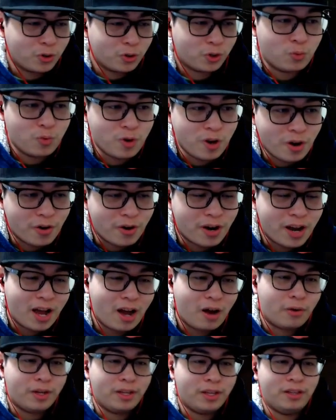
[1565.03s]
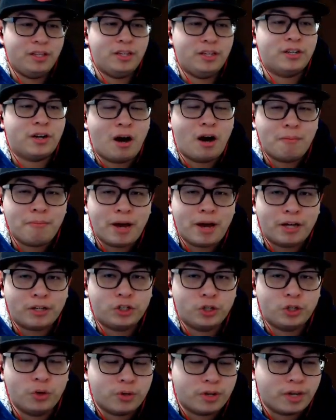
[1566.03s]
we are now in the combat
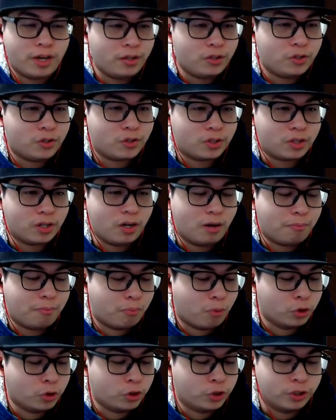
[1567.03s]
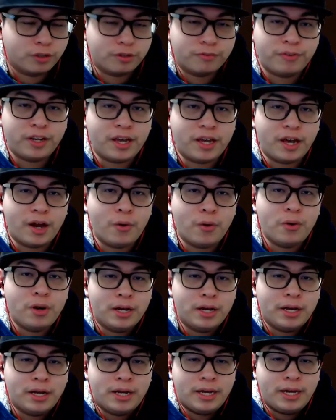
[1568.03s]
showcase portion of the video.
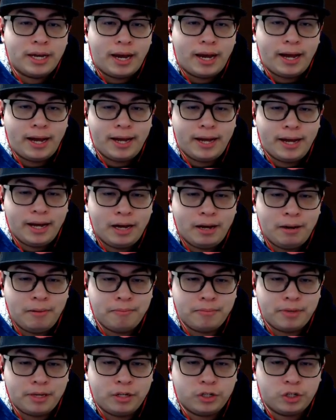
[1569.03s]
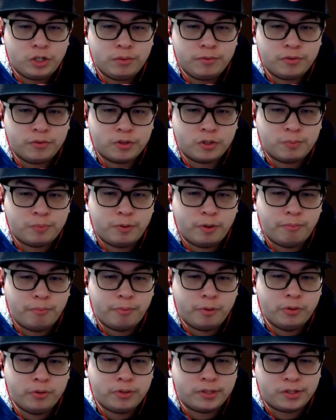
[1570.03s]
In terms of the spirit
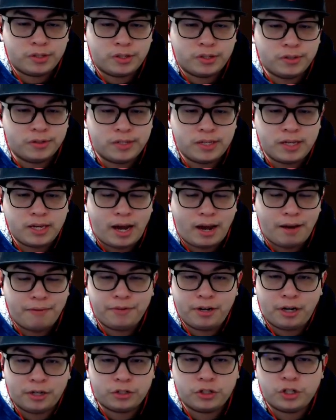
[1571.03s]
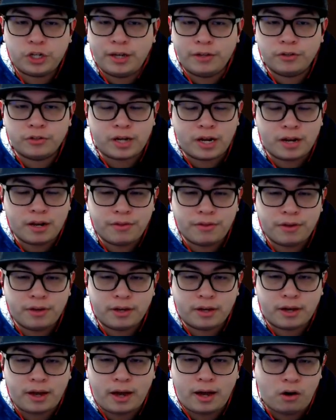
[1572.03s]
boons, as you can see, I've not changed
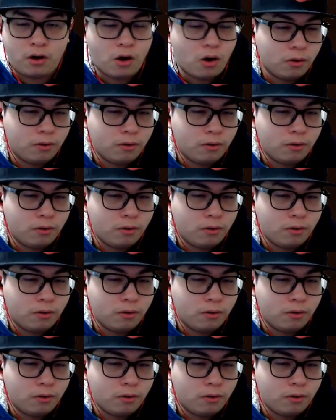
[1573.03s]
anything at all.